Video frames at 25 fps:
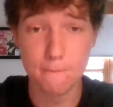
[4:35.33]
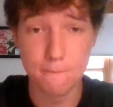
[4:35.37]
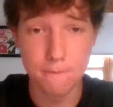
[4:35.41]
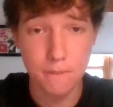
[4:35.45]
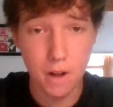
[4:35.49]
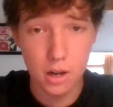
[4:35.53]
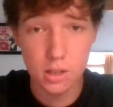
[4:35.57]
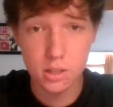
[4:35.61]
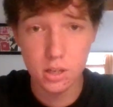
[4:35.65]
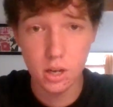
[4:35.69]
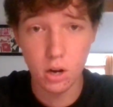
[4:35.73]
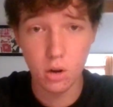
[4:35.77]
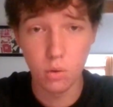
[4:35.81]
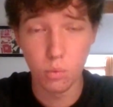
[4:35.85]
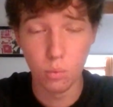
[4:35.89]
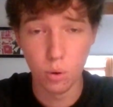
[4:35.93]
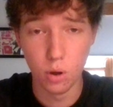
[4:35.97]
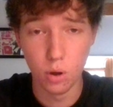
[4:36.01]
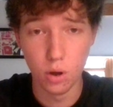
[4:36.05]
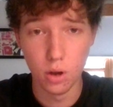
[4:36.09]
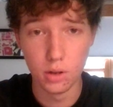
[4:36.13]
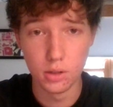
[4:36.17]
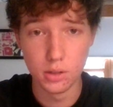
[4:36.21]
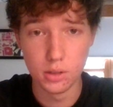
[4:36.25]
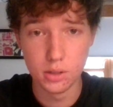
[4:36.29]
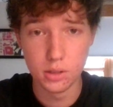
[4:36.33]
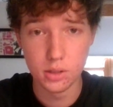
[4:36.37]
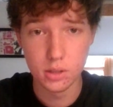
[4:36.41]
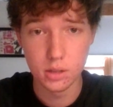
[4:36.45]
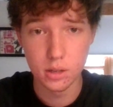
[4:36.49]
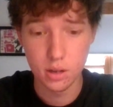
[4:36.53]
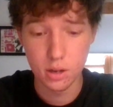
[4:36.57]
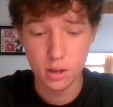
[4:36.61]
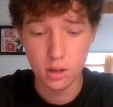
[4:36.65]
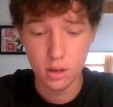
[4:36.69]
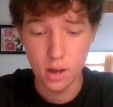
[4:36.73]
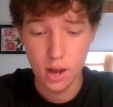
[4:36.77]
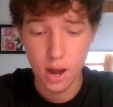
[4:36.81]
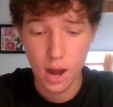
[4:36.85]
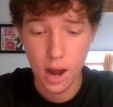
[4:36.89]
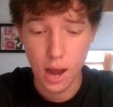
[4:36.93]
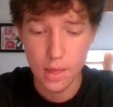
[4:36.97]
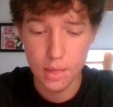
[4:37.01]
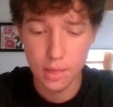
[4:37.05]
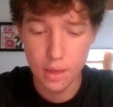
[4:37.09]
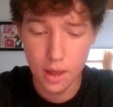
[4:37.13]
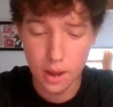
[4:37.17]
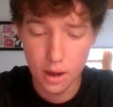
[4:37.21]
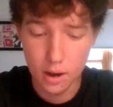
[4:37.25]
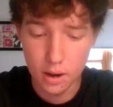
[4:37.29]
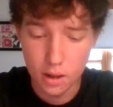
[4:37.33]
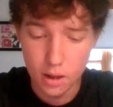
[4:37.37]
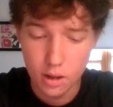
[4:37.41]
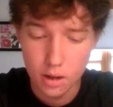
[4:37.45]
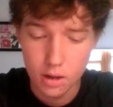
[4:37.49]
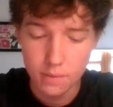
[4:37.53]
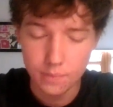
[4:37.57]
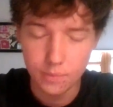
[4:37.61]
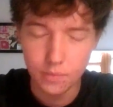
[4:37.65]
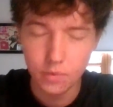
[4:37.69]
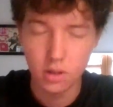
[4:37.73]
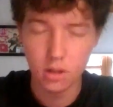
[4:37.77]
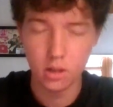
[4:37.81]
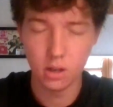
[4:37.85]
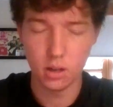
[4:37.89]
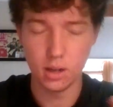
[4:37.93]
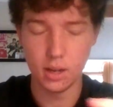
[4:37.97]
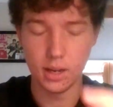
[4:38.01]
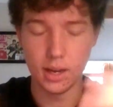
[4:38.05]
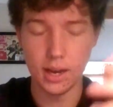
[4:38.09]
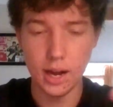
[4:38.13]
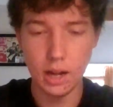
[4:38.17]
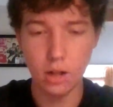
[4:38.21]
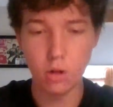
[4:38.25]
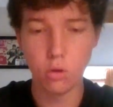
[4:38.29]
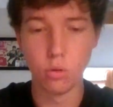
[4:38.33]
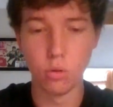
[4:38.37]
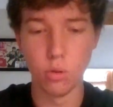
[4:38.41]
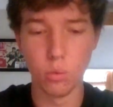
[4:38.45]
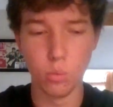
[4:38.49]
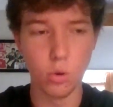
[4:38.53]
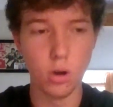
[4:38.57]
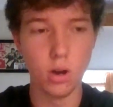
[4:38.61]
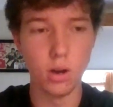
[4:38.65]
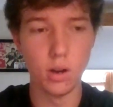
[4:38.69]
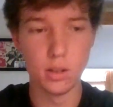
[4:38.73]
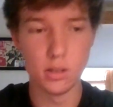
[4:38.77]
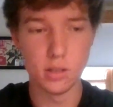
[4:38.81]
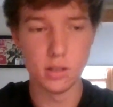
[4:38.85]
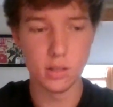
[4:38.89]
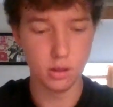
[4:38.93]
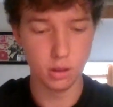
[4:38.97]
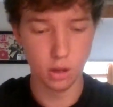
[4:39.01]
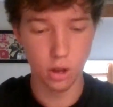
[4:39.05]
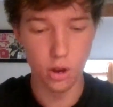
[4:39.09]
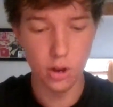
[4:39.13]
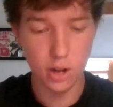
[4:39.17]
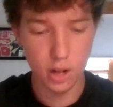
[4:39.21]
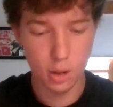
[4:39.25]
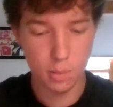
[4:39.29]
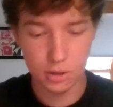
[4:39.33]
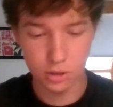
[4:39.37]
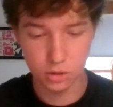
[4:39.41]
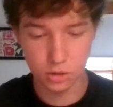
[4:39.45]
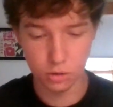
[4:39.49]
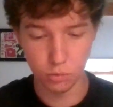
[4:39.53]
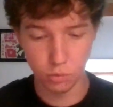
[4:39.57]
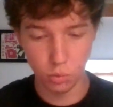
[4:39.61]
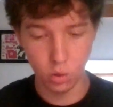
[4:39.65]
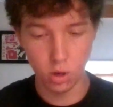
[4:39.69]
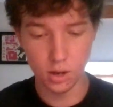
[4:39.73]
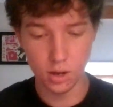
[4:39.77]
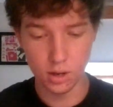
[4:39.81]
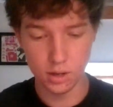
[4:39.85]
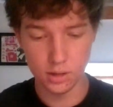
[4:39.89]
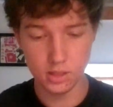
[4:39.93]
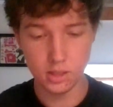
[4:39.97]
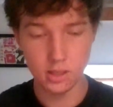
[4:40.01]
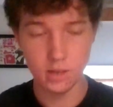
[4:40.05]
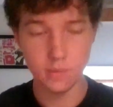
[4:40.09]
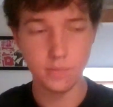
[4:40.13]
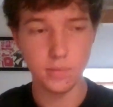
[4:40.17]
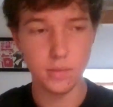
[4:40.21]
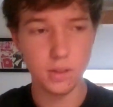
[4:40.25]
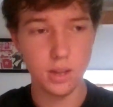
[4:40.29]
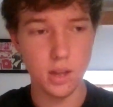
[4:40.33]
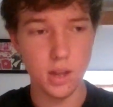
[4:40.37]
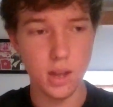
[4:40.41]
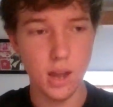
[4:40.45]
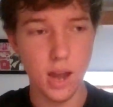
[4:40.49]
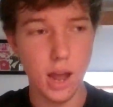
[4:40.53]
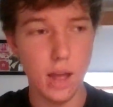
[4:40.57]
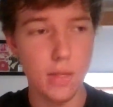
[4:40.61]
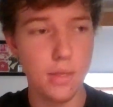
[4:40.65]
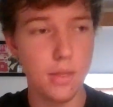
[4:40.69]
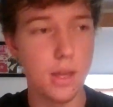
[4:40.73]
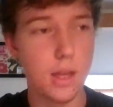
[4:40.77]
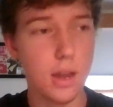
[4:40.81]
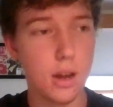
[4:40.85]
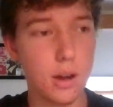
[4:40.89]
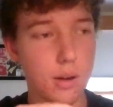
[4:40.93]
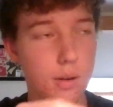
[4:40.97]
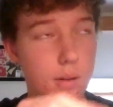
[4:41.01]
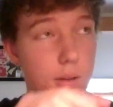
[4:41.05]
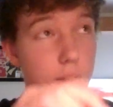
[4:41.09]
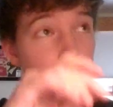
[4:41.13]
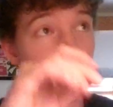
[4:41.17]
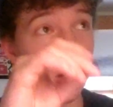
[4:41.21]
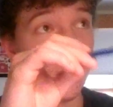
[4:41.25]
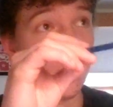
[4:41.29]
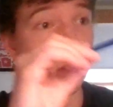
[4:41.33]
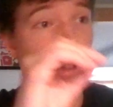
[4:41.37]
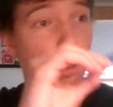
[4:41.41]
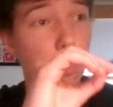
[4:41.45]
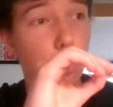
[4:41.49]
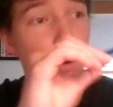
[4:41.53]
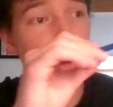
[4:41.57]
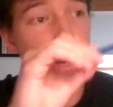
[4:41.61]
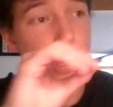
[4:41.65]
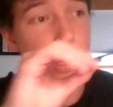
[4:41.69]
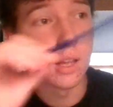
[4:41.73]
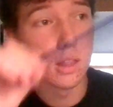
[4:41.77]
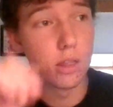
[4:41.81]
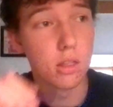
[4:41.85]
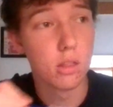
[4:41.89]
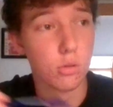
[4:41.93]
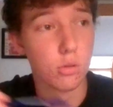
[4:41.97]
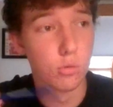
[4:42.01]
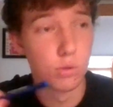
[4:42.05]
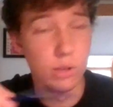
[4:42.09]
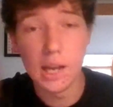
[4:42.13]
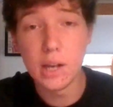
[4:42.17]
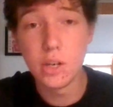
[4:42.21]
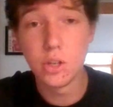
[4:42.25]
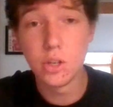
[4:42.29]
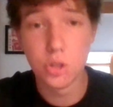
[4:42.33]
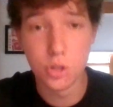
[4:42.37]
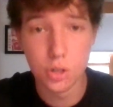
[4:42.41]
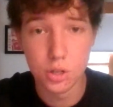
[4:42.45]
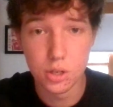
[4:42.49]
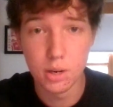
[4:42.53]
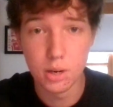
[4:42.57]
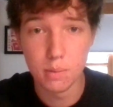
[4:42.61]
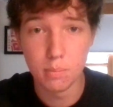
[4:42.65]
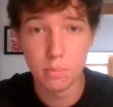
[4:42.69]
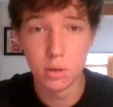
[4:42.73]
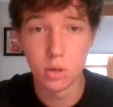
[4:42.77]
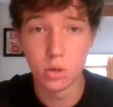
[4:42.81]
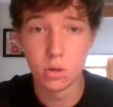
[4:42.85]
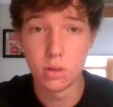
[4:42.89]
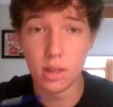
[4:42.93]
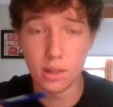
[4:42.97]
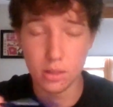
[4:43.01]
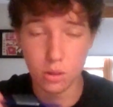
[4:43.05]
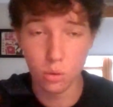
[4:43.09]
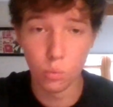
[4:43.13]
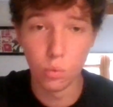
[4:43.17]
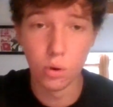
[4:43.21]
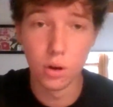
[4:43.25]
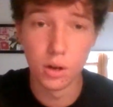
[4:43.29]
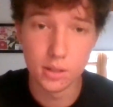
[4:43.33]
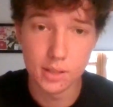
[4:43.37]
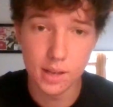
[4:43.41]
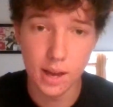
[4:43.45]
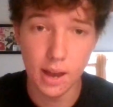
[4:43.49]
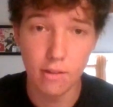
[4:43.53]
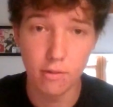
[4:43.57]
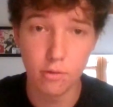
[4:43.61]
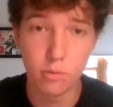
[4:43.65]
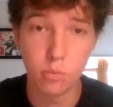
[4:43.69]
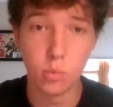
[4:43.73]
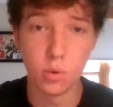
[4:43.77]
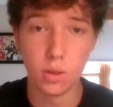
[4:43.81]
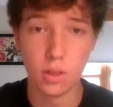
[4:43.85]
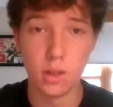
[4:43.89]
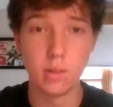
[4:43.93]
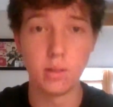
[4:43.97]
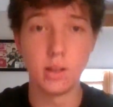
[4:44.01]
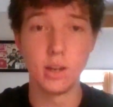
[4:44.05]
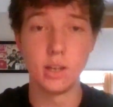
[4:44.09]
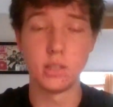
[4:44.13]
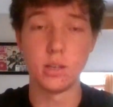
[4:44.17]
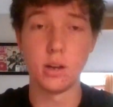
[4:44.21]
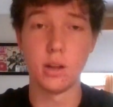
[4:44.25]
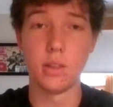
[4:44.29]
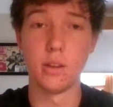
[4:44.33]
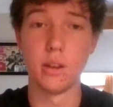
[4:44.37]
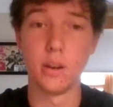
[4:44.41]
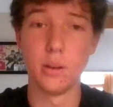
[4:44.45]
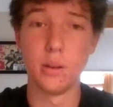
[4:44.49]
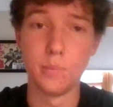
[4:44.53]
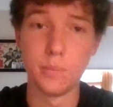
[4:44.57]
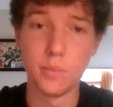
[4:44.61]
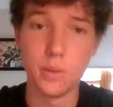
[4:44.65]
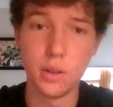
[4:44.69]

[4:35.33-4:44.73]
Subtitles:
fuck ton of words, and then getting all the words, learning a bunch of words, and then looking at the relationship that the words have within each other.